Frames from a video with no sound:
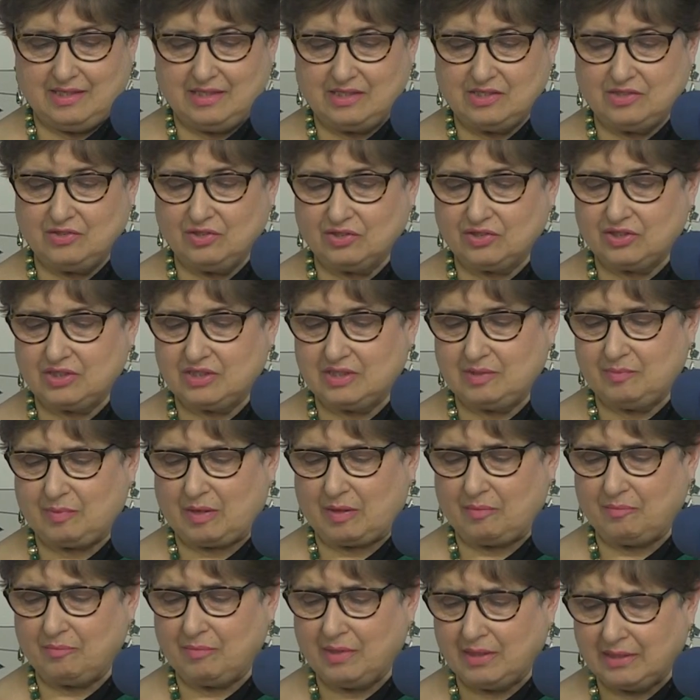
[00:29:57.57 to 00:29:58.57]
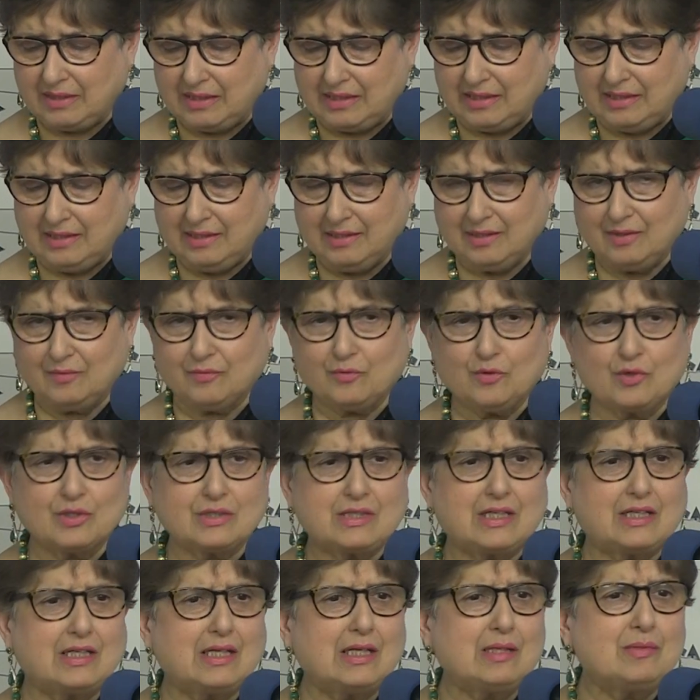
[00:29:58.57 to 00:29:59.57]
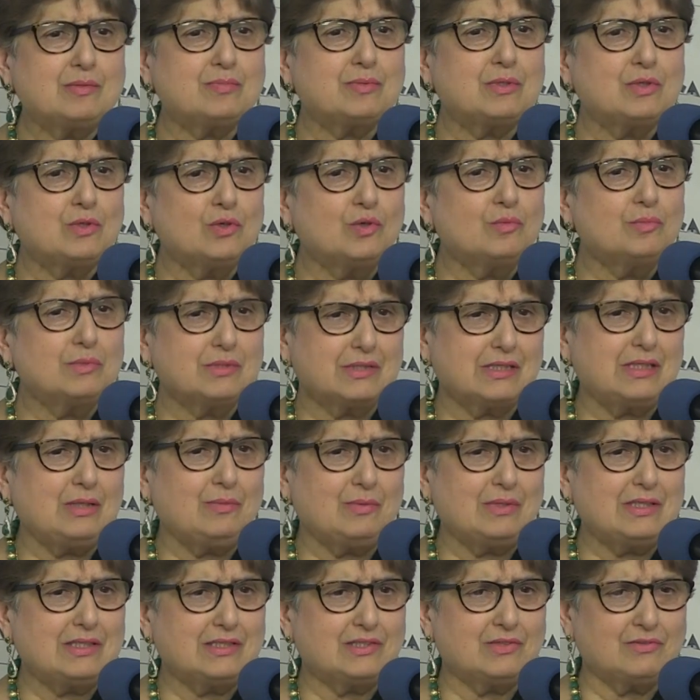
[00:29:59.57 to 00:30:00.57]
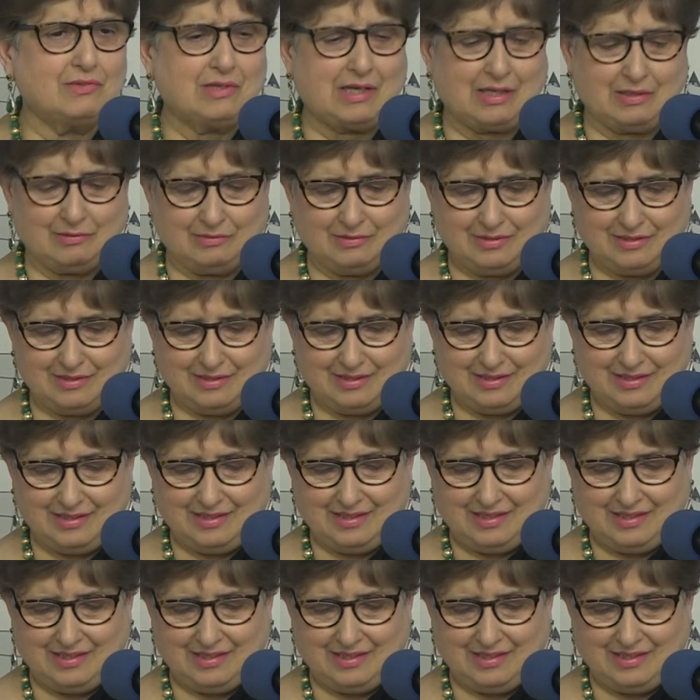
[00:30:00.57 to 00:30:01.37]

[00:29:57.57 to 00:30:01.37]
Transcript: It's not just about money. Of course, that helps enormously when it's around.